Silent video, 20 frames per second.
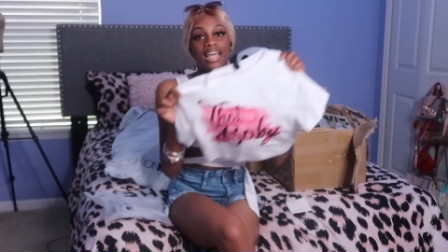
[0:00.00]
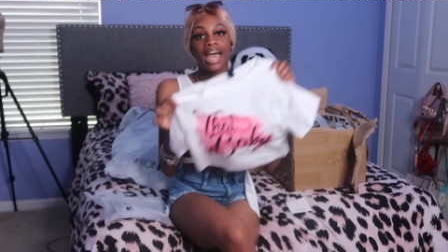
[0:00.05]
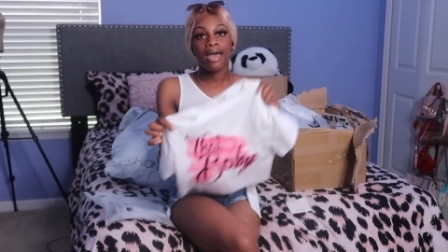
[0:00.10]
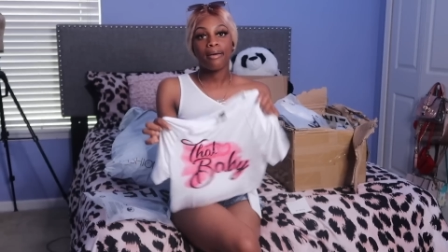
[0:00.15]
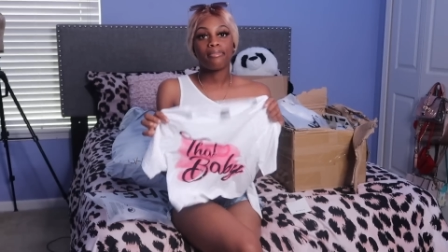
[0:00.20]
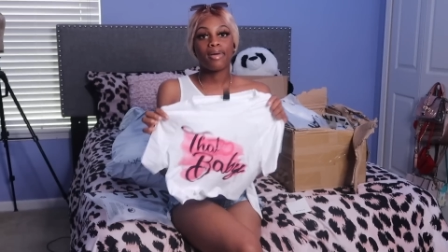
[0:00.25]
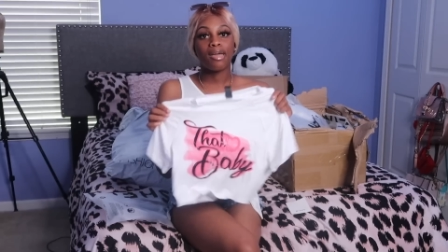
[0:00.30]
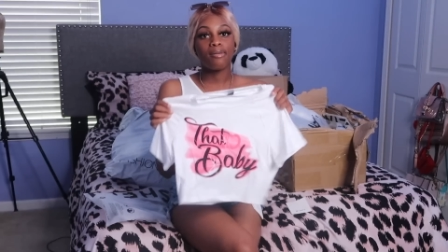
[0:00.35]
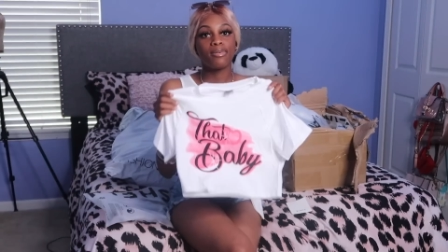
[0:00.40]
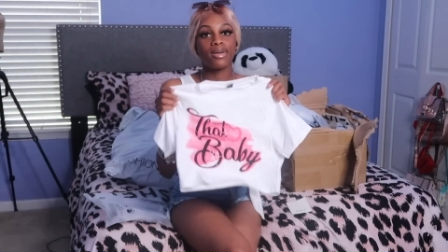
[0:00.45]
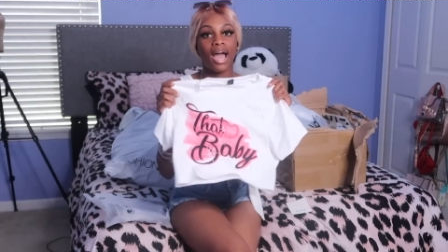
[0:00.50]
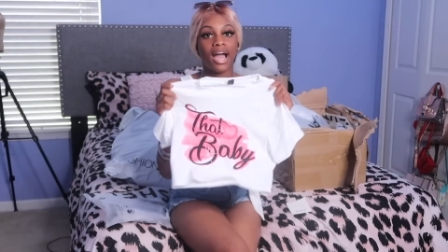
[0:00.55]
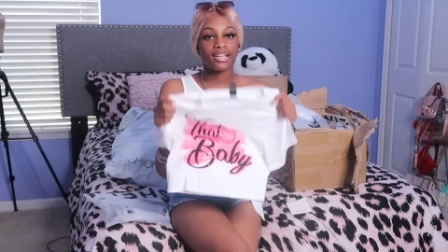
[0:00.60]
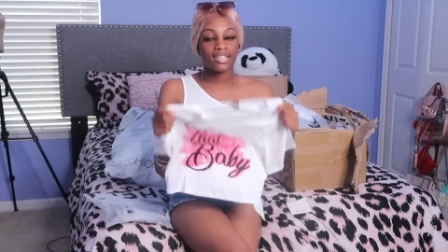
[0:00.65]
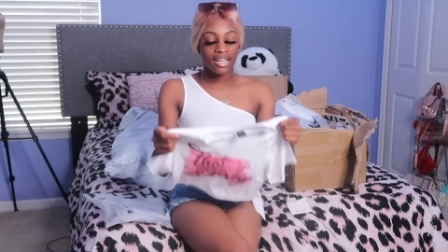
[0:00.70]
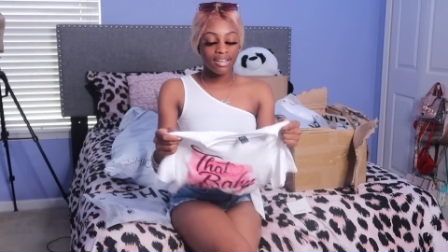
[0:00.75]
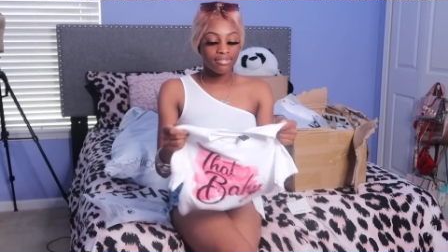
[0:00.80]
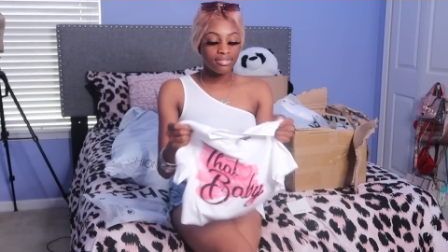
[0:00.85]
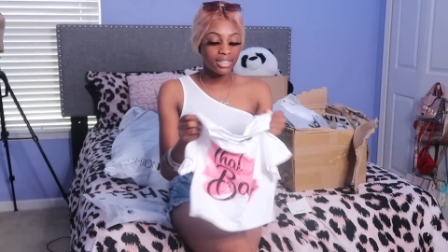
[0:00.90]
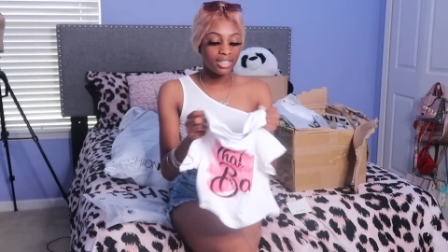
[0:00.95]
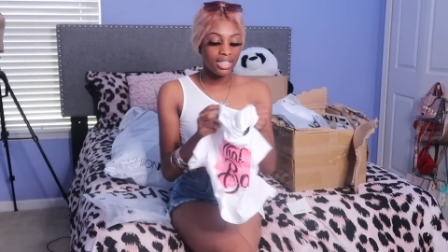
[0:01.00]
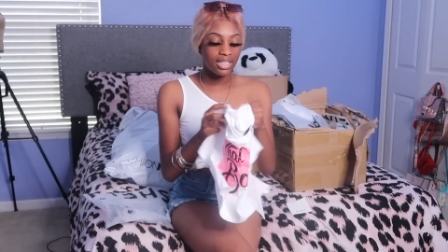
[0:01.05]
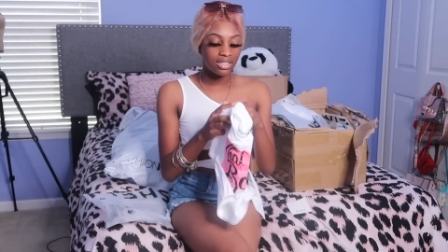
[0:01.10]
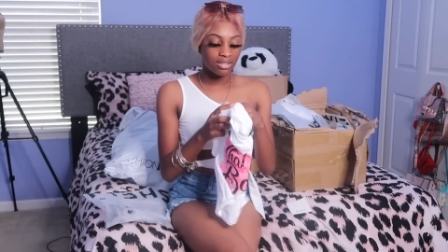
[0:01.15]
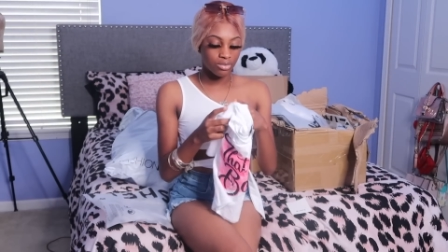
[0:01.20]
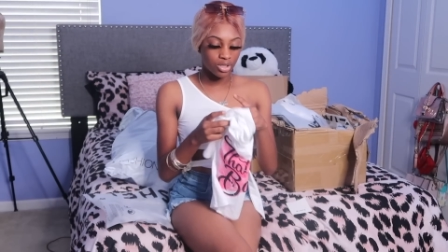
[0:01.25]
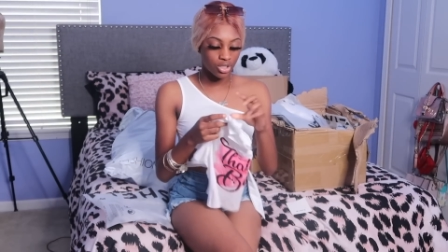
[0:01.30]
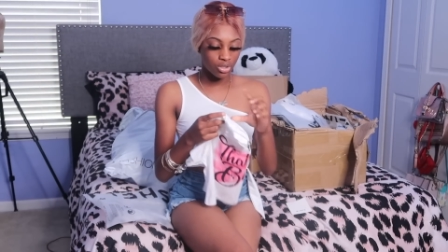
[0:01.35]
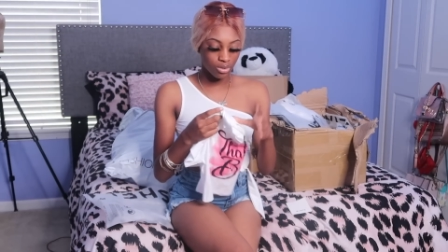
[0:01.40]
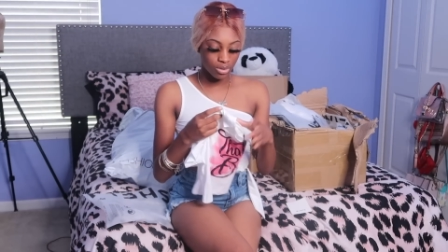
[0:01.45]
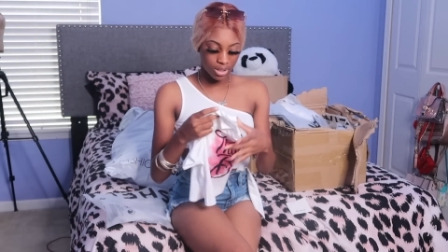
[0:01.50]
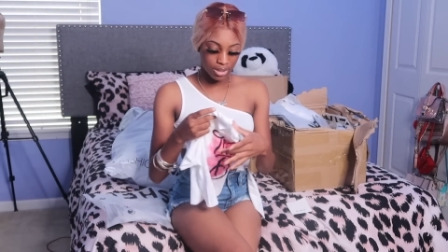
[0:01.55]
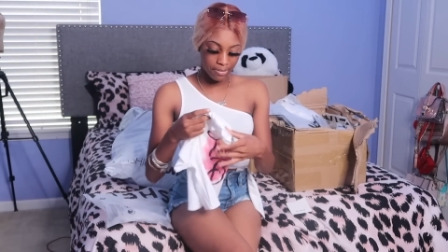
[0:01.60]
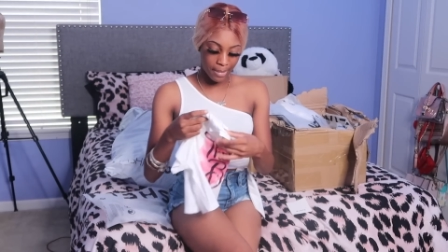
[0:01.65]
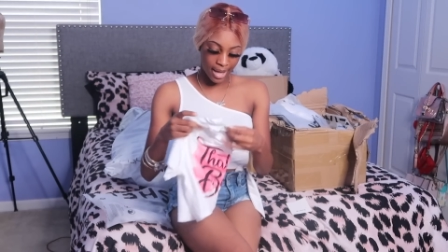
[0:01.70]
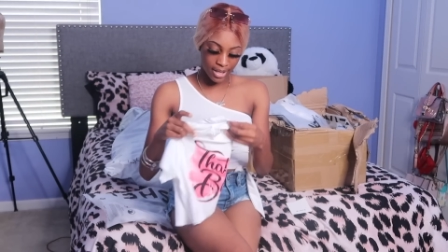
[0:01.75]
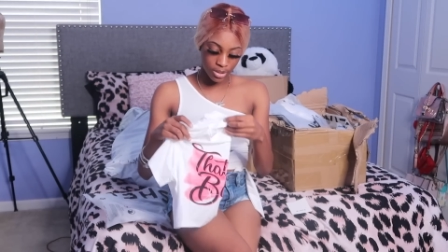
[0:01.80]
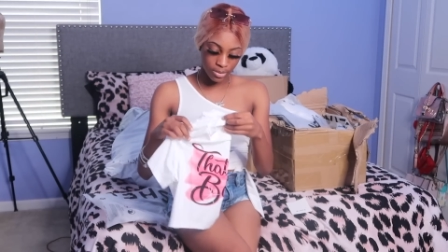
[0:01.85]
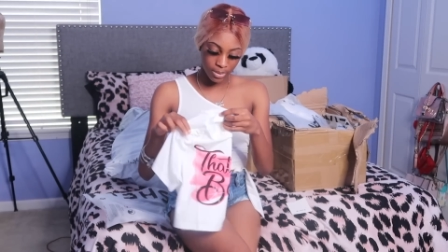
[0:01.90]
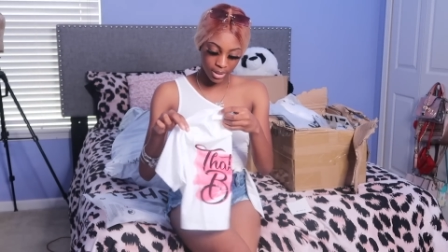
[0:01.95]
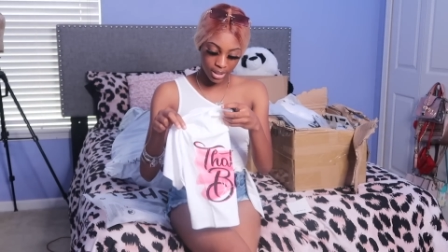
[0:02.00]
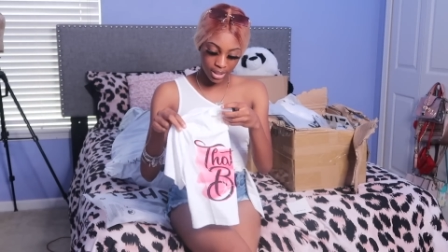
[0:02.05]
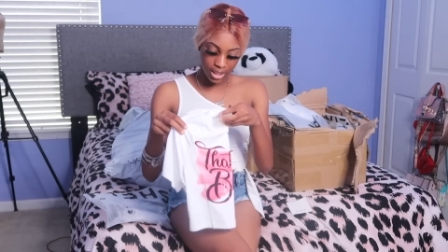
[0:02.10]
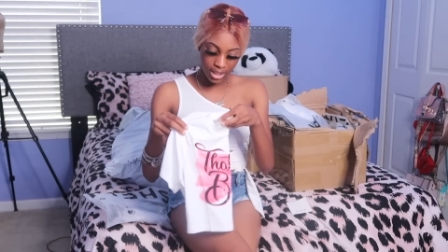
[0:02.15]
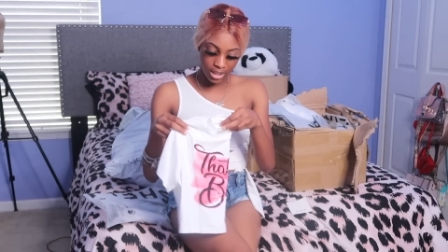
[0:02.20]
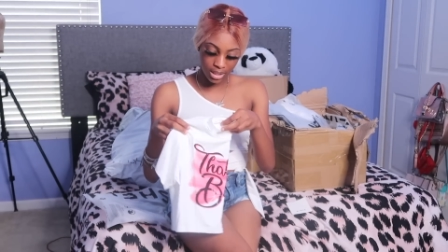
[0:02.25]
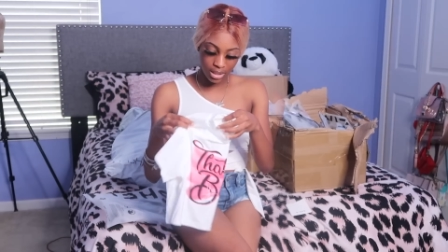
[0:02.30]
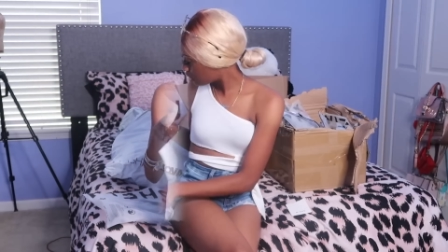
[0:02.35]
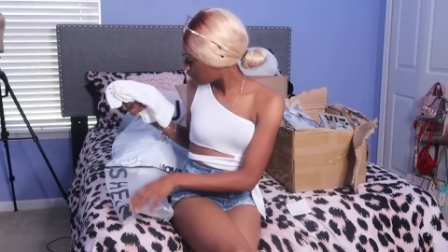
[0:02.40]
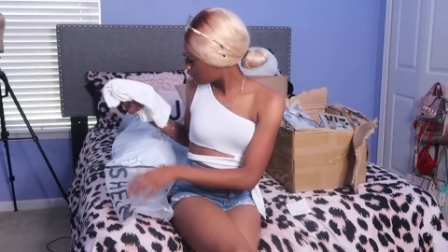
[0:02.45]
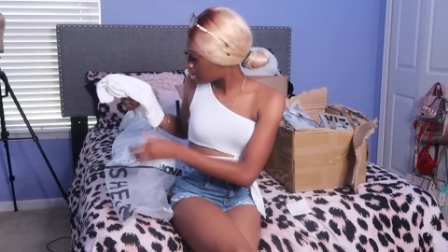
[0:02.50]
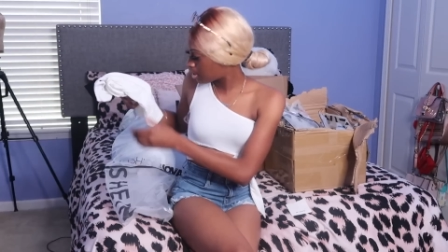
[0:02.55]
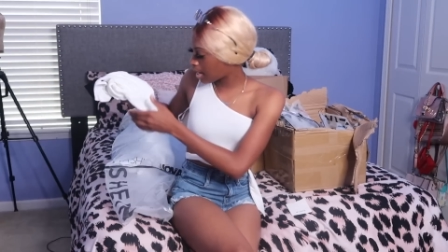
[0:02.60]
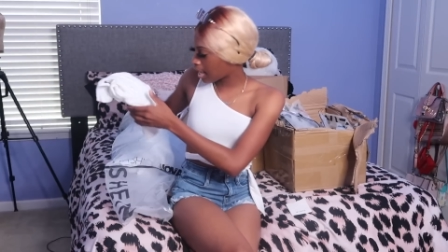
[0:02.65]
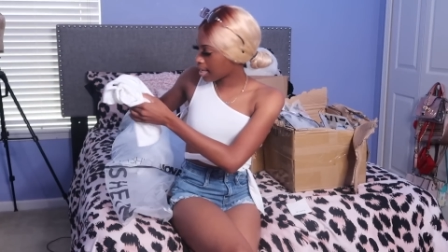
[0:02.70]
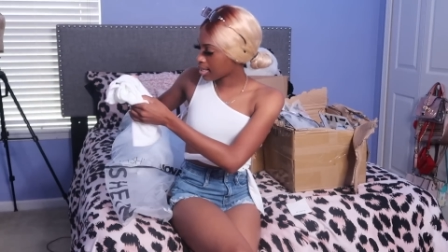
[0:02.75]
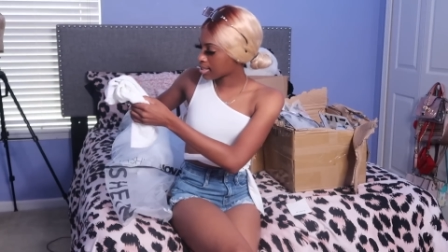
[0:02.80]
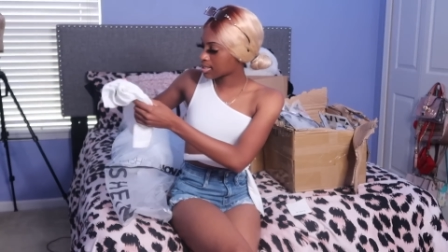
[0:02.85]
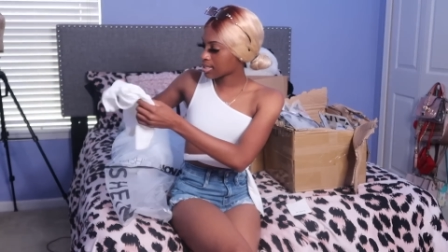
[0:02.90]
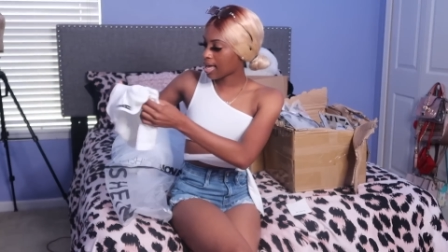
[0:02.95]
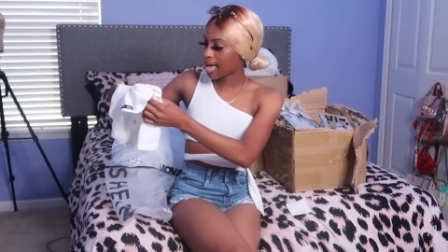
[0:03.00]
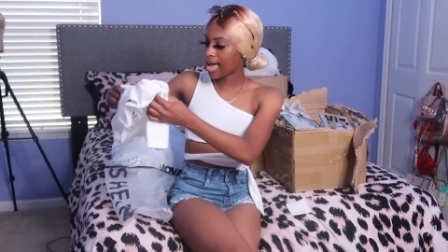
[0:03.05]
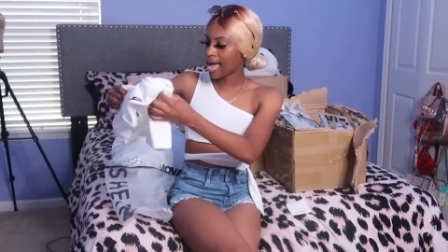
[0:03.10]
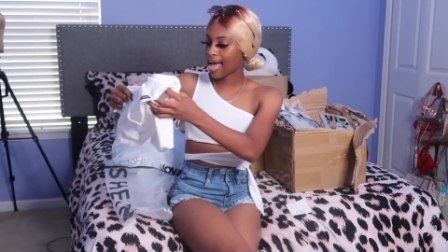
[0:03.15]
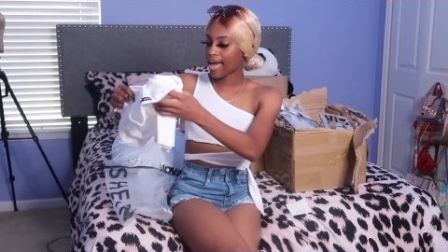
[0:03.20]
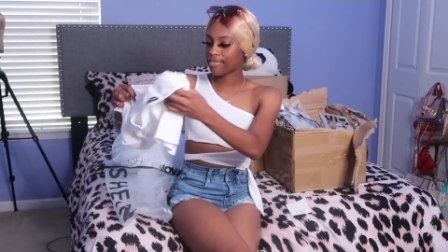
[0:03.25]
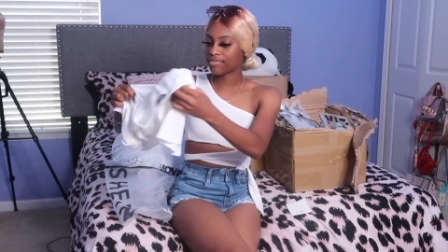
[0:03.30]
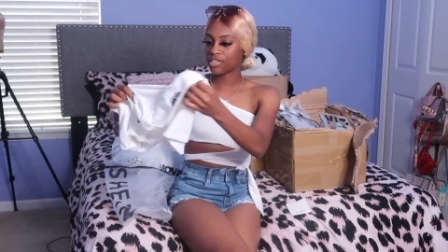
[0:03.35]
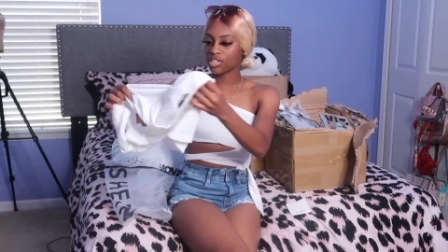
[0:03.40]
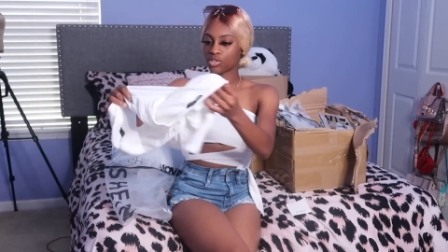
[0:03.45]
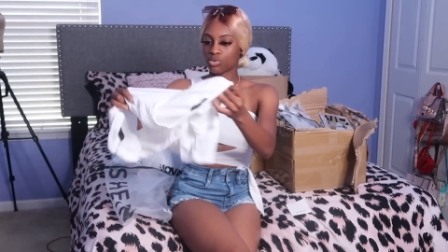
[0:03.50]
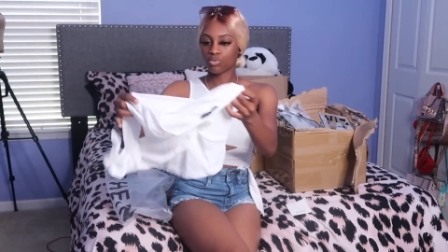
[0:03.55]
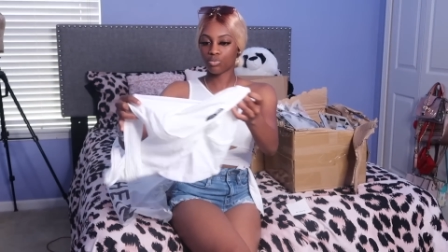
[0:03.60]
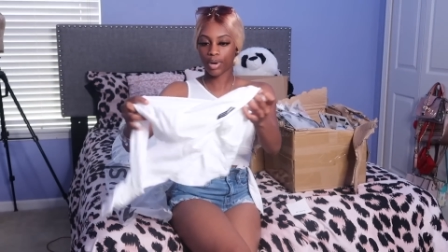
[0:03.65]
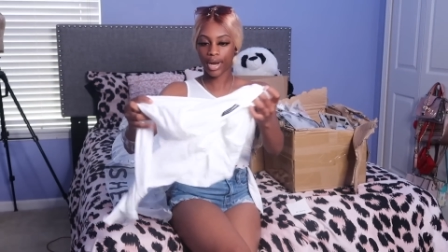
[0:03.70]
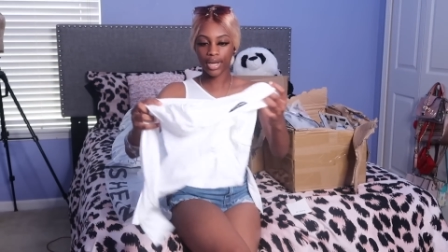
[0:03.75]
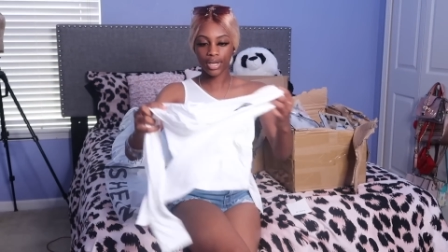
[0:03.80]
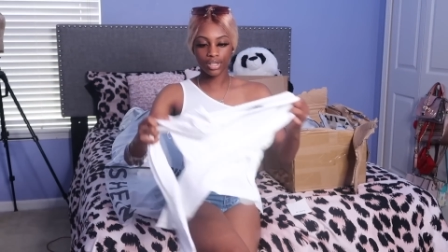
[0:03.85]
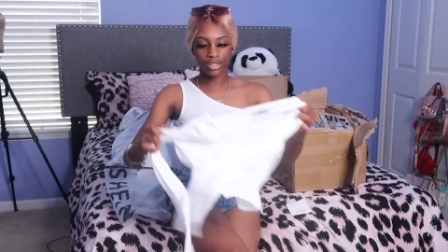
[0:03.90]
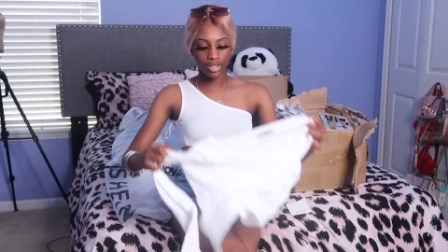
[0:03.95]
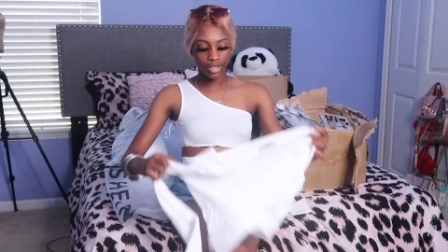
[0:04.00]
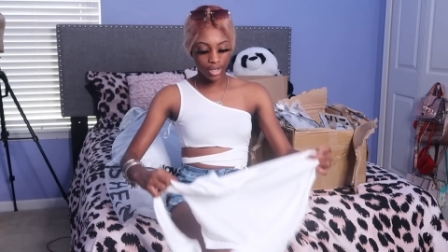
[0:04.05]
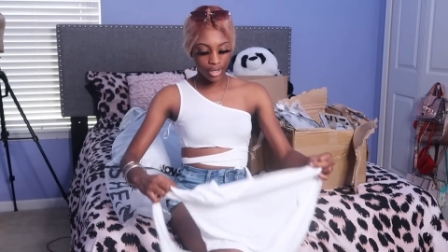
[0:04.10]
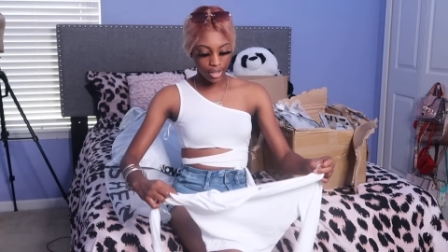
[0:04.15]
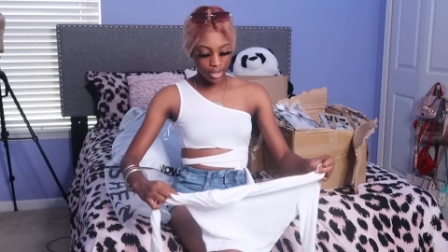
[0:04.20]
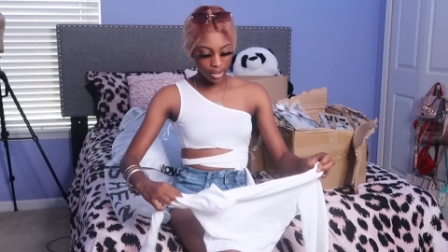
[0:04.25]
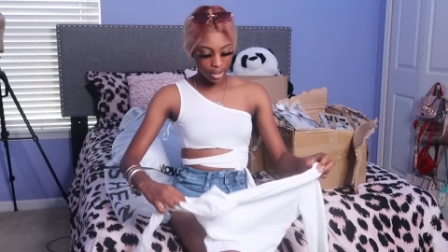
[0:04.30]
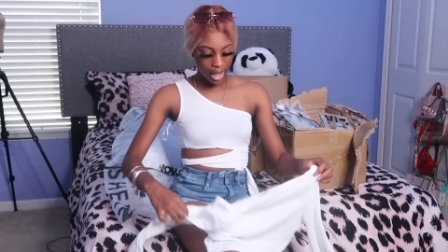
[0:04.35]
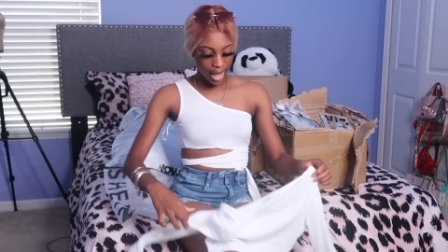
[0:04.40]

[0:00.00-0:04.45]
That Baby. I definitely need some shoes to match with this. Next, I have this regular